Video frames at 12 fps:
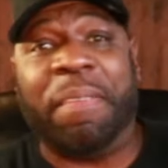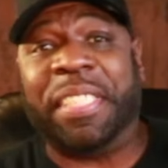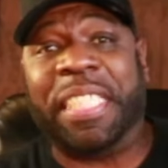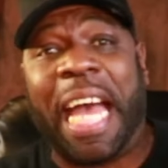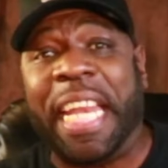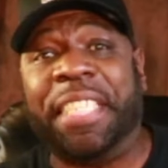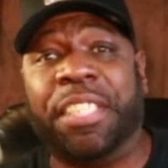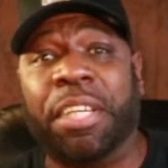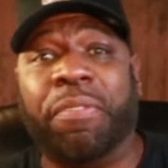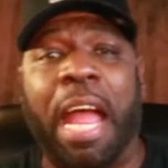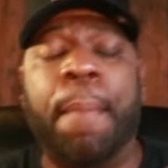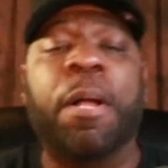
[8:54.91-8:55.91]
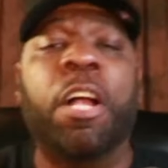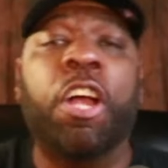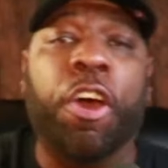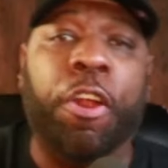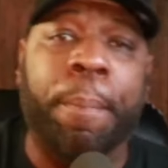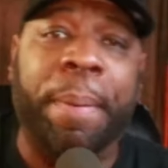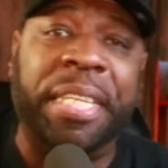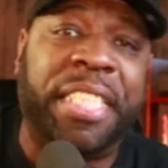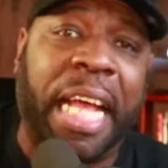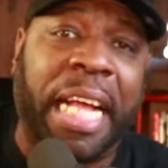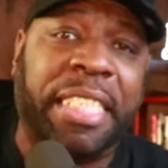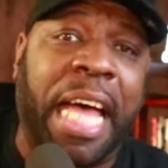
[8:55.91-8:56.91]
If it's not Instagram, it'll be
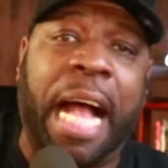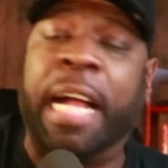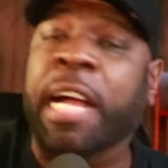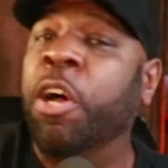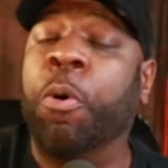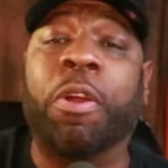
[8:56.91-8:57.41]
TikTok,